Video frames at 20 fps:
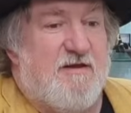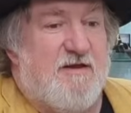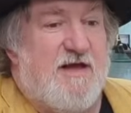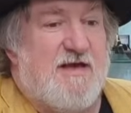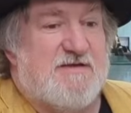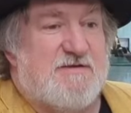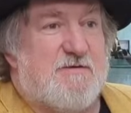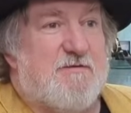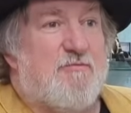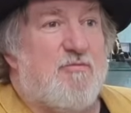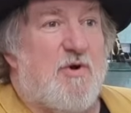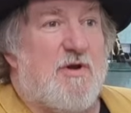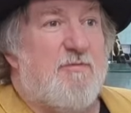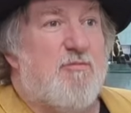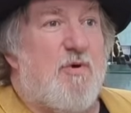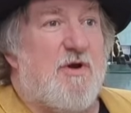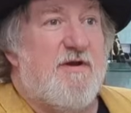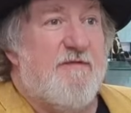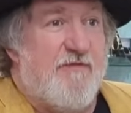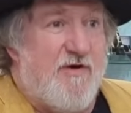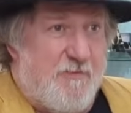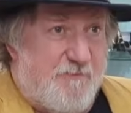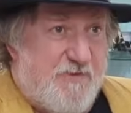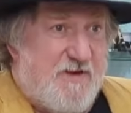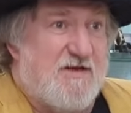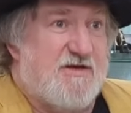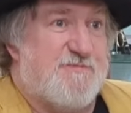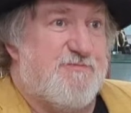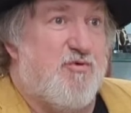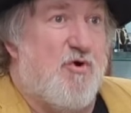Yes, one of our
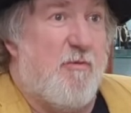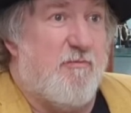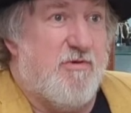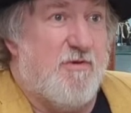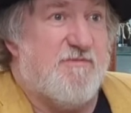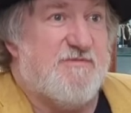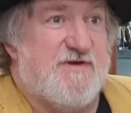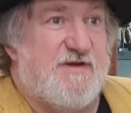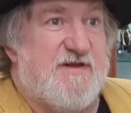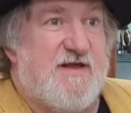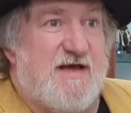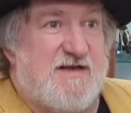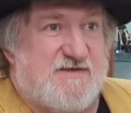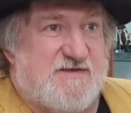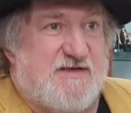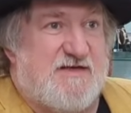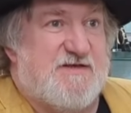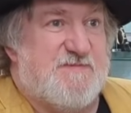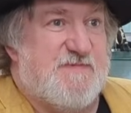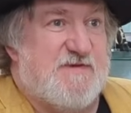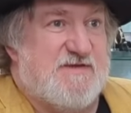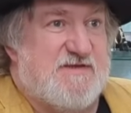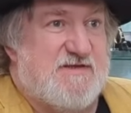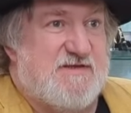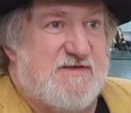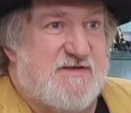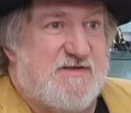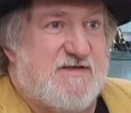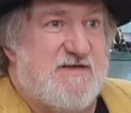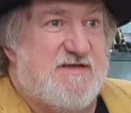biggest problems in the antiques business
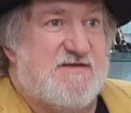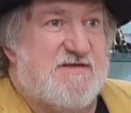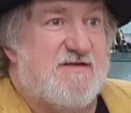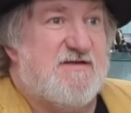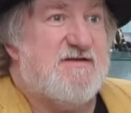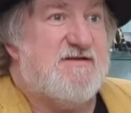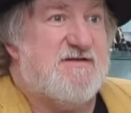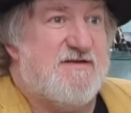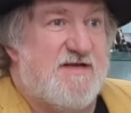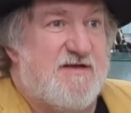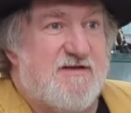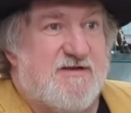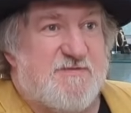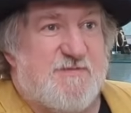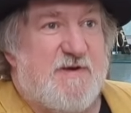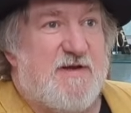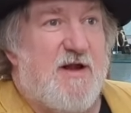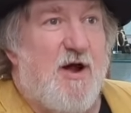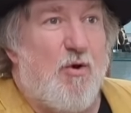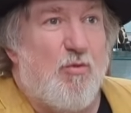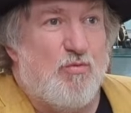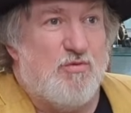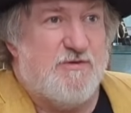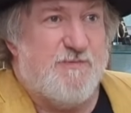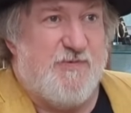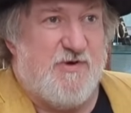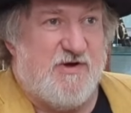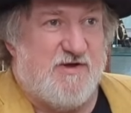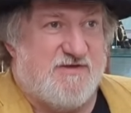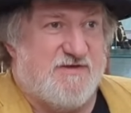is it's considered to be an old
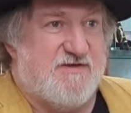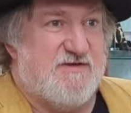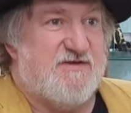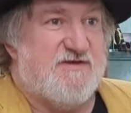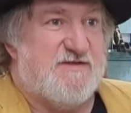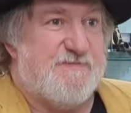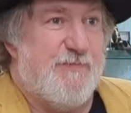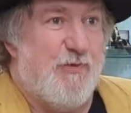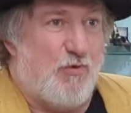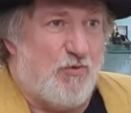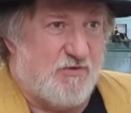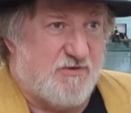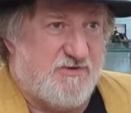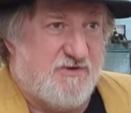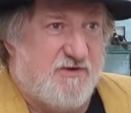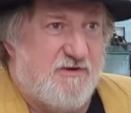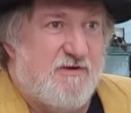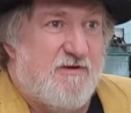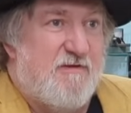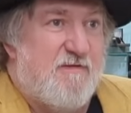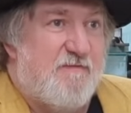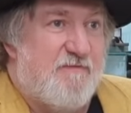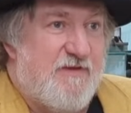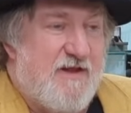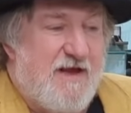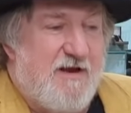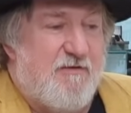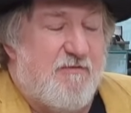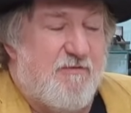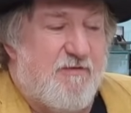person's sport.
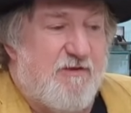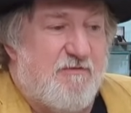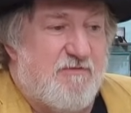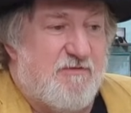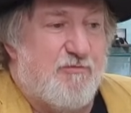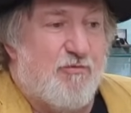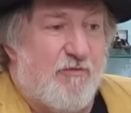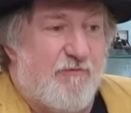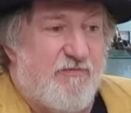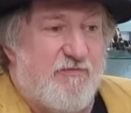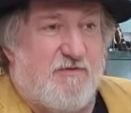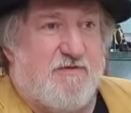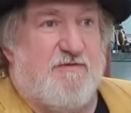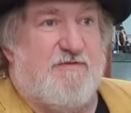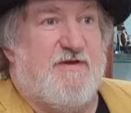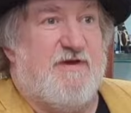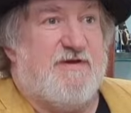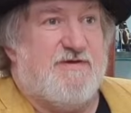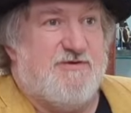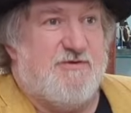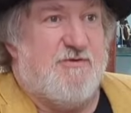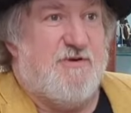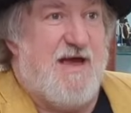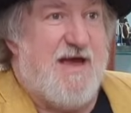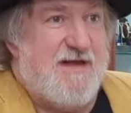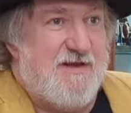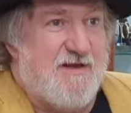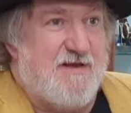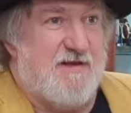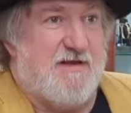Now, there are an awful lot of things you
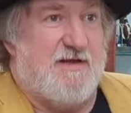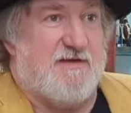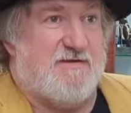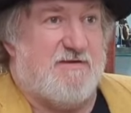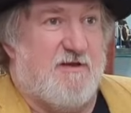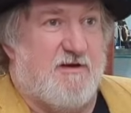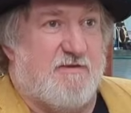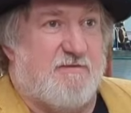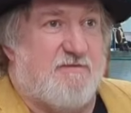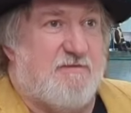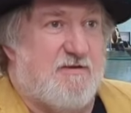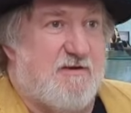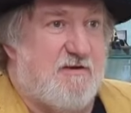can collect, like